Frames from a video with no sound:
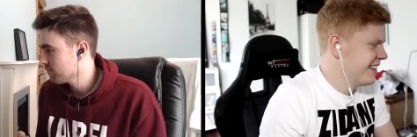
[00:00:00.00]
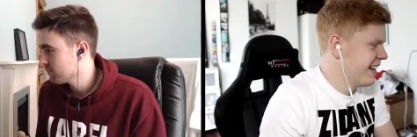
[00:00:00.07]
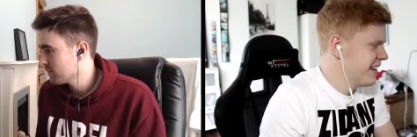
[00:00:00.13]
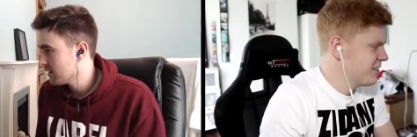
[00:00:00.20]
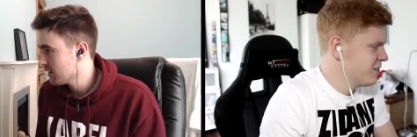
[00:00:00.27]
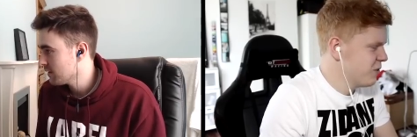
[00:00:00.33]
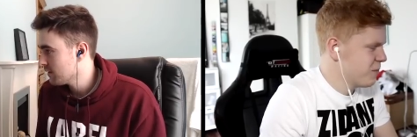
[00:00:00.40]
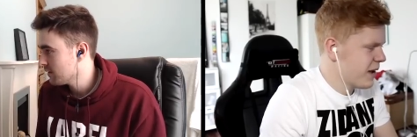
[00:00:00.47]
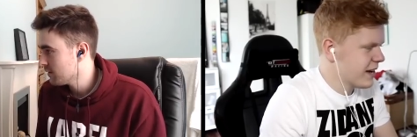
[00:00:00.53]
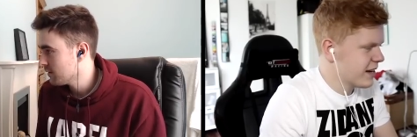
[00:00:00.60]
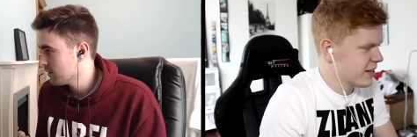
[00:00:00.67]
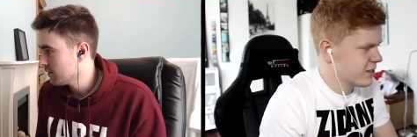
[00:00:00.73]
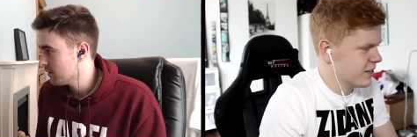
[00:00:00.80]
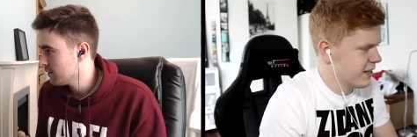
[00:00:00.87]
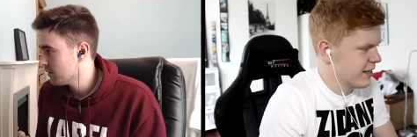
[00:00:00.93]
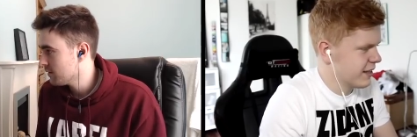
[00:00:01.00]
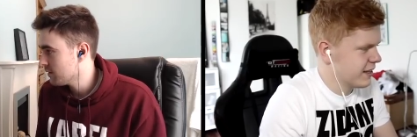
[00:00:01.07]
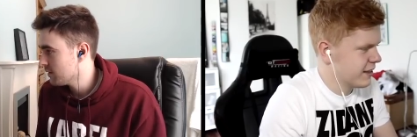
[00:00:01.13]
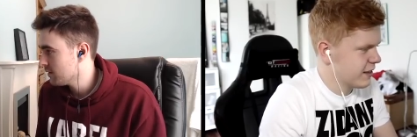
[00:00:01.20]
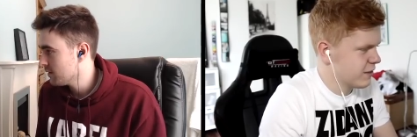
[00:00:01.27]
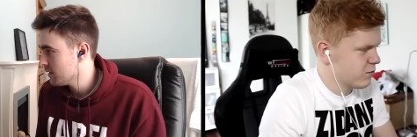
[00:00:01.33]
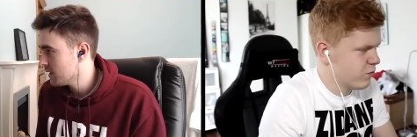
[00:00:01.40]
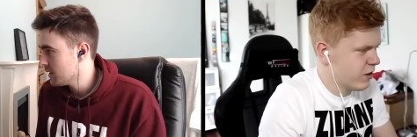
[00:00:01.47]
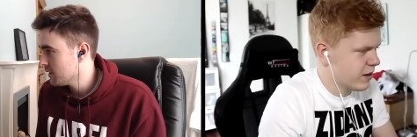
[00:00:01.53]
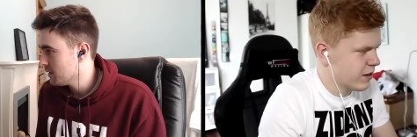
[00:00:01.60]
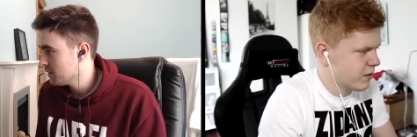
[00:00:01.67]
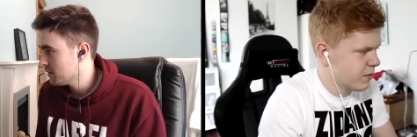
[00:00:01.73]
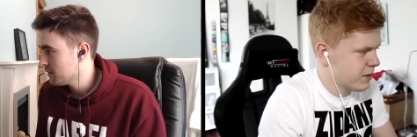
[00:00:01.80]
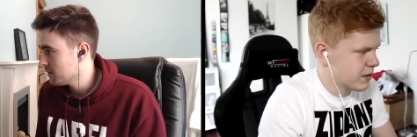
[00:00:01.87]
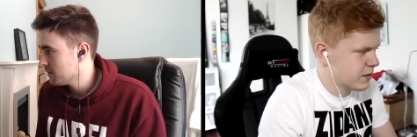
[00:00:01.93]
Speaker 1: That's not bad actually. That's
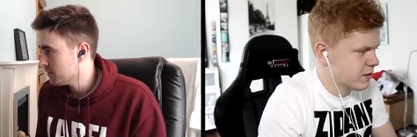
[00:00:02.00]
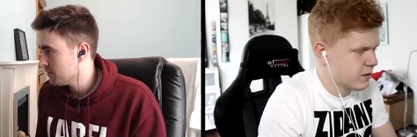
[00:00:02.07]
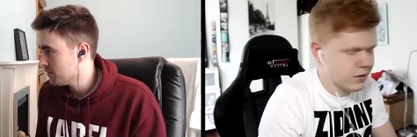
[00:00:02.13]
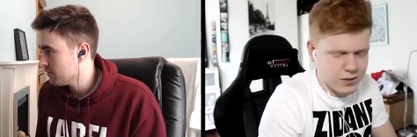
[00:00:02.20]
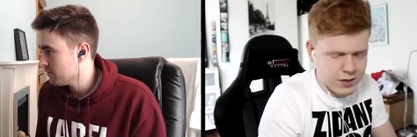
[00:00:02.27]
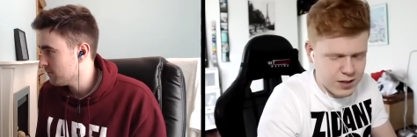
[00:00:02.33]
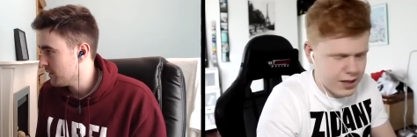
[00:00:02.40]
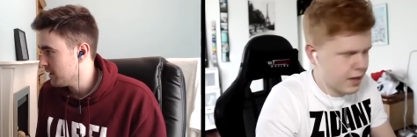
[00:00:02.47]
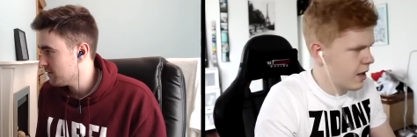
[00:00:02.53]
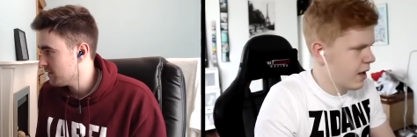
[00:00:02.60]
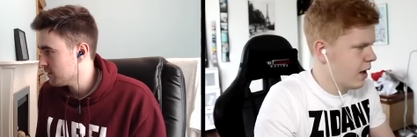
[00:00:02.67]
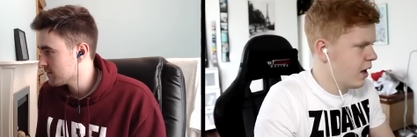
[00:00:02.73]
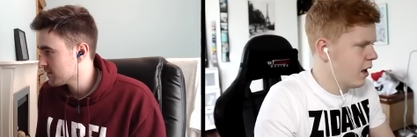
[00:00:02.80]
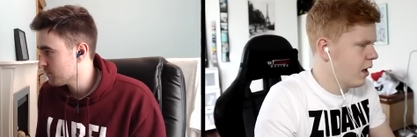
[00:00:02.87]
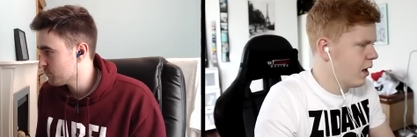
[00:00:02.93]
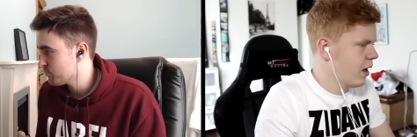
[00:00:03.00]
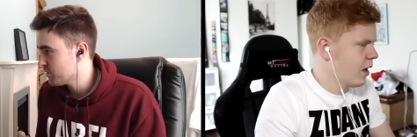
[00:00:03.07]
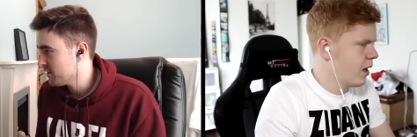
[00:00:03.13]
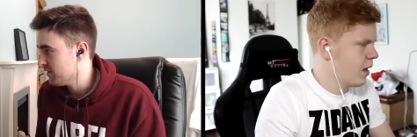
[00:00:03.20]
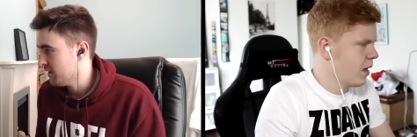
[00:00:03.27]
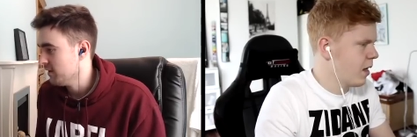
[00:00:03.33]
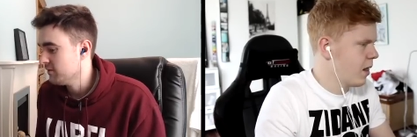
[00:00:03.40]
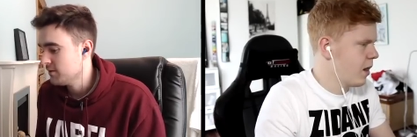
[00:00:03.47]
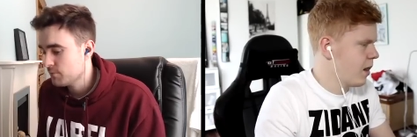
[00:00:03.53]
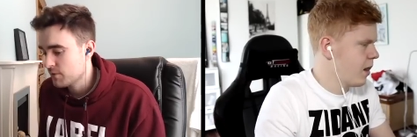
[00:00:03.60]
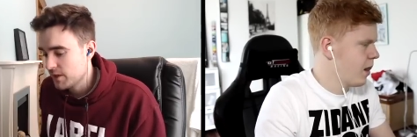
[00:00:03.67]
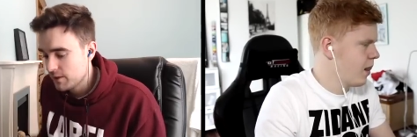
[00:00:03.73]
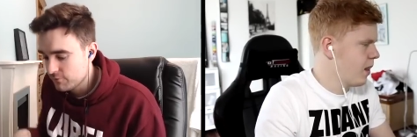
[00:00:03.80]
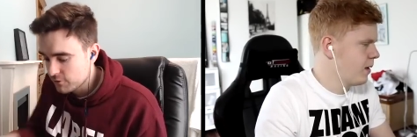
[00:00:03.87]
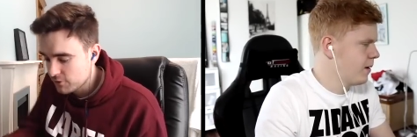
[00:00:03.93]
really not bad at all. My team's uh, looking
Speaker 2: pretty tasty,
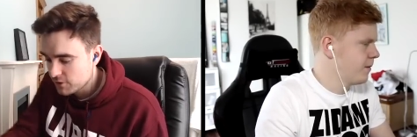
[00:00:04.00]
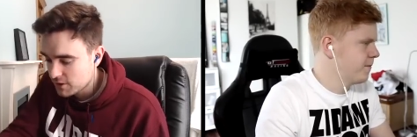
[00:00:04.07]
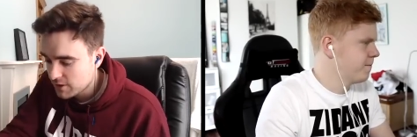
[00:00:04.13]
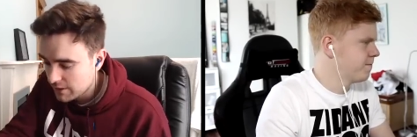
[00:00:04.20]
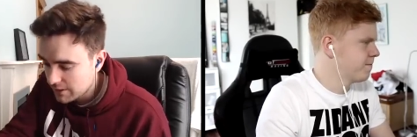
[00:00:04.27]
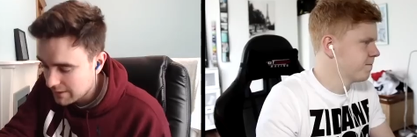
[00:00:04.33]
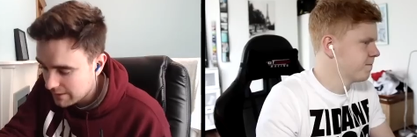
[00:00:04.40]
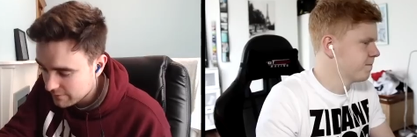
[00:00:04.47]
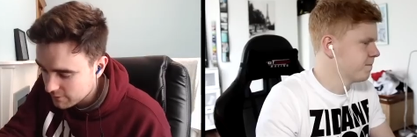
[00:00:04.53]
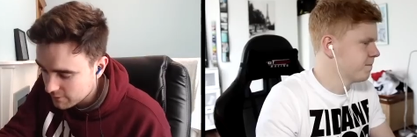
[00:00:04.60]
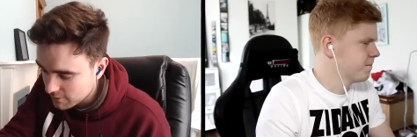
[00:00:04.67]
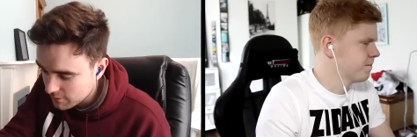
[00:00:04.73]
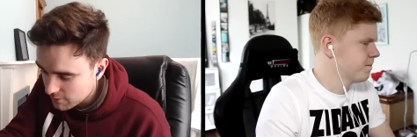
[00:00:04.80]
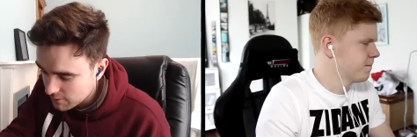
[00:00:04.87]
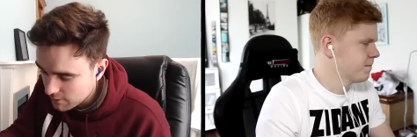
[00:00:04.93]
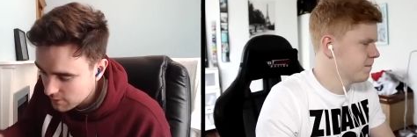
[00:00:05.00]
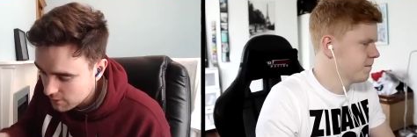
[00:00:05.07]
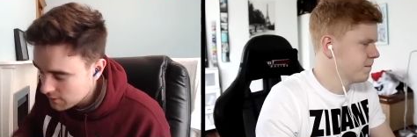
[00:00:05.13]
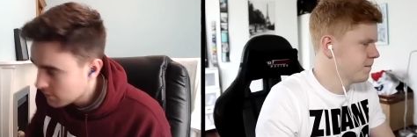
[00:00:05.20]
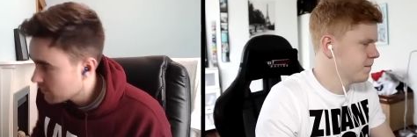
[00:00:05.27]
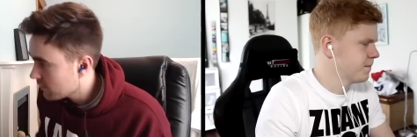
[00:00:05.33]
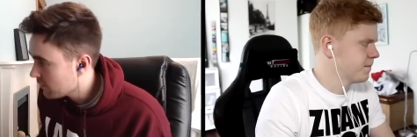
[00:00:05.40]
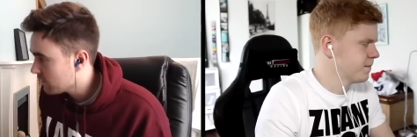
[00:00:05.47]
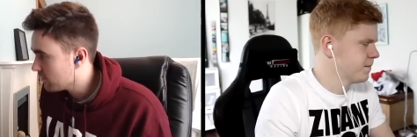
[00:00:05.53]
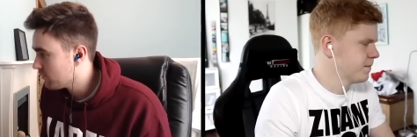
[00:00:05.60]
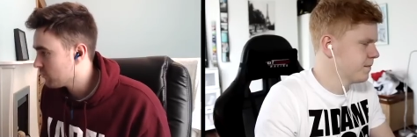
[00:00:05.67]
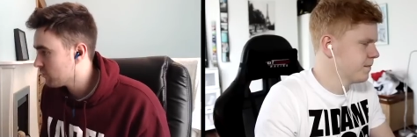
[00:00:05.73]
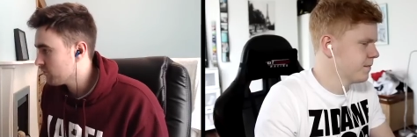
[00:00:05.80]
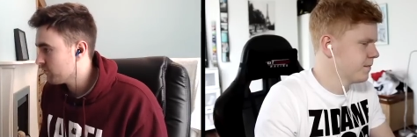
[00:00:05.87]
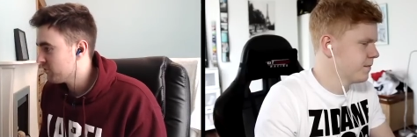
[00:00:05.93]
but I have done the classic
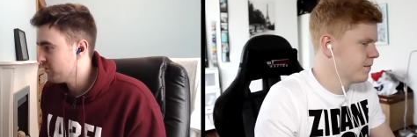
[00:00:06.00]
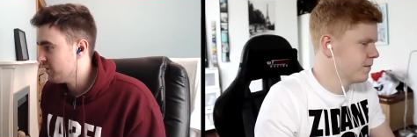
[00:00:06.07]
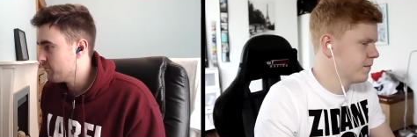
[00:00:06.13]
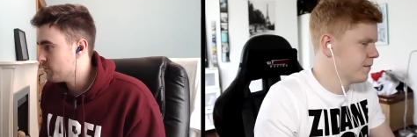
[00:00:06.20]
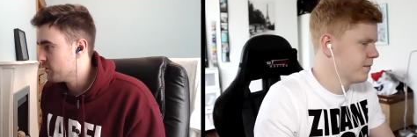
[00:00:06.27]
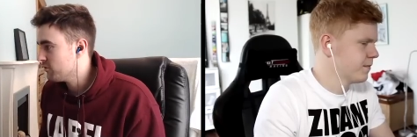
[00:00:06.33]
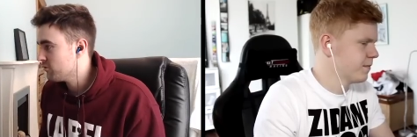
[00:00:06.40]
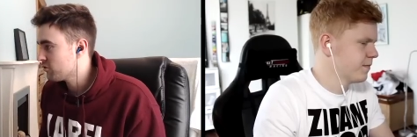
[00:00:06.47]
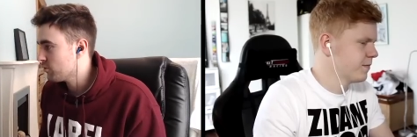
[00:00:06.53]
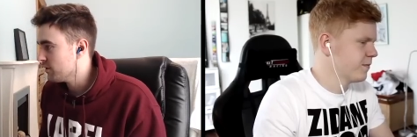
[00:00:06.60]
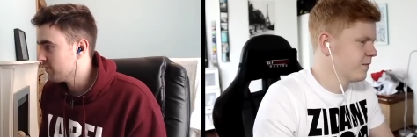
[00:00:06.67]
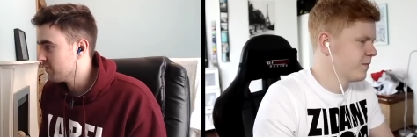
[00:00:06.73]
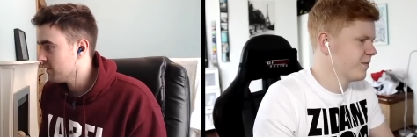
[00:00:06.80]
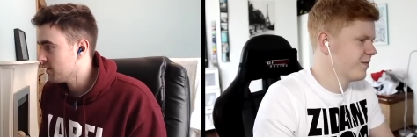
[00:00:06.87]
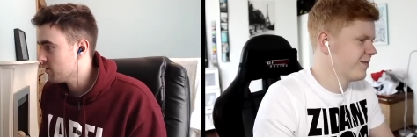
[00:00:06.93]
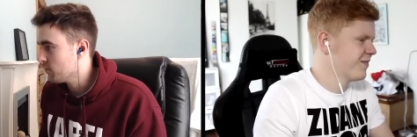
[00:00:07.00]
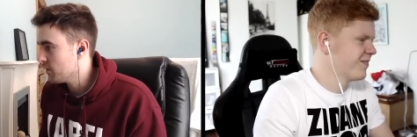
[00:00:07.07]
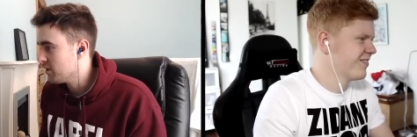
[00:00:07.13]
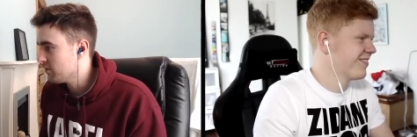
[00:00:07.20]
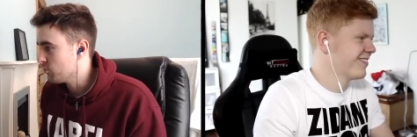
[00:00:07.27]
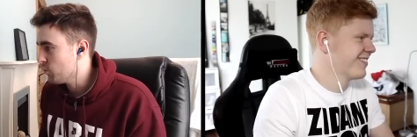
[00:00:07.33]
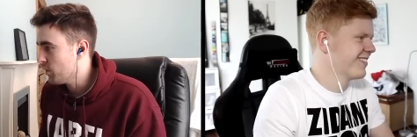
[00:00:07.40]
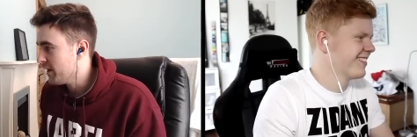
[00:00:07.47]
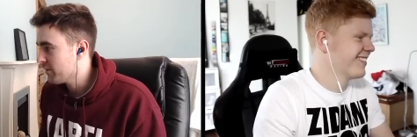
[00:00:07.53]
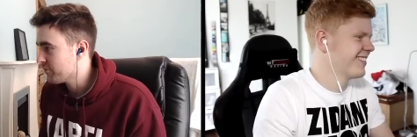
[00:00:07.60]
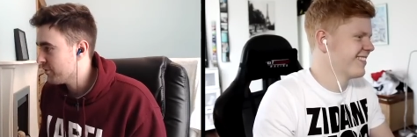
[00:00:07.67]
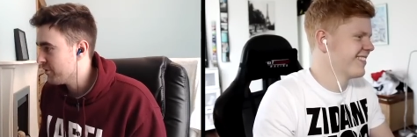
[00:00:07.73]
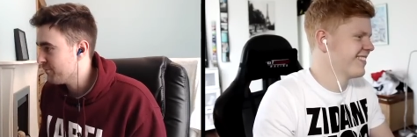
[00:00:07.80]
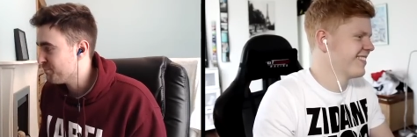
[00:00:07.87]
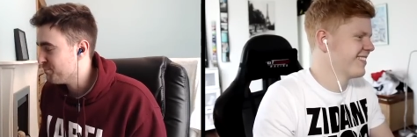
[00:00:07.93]
seven minute squads thing where you work
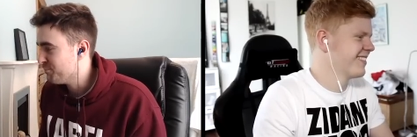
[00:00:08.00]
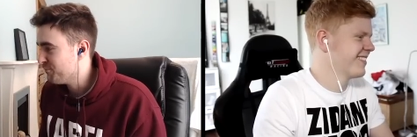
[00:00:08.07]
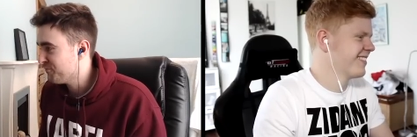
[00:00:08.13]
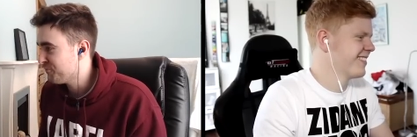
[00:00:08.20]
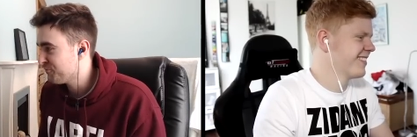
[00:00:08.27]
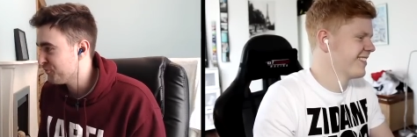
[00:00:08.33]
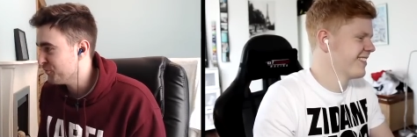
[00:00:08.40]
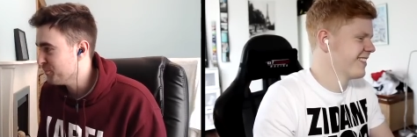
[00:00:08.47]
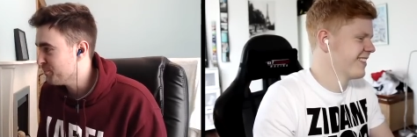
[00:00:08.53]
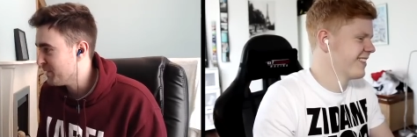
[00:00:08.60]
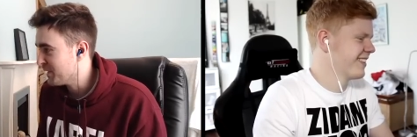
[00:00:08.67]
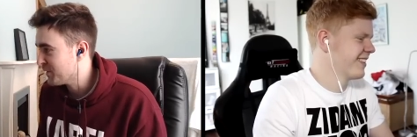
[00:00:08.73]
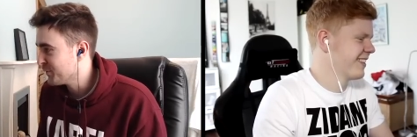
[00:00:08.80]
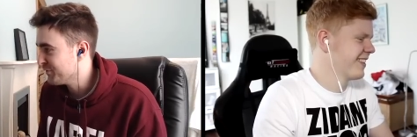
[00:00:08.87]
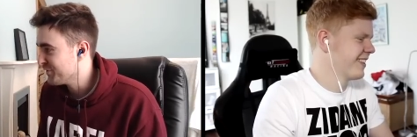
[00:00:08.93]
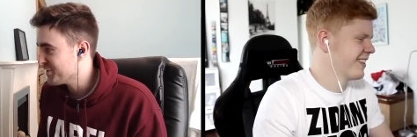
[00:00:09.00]
from the front backwards